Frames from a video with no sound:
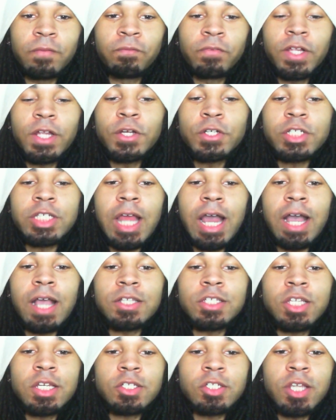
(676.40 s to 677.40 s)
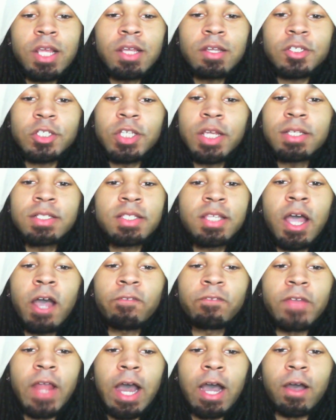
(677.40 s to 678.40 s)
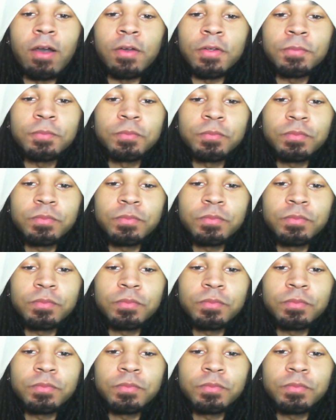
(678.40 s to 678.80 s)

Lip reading: Fluttershy, she's tough now.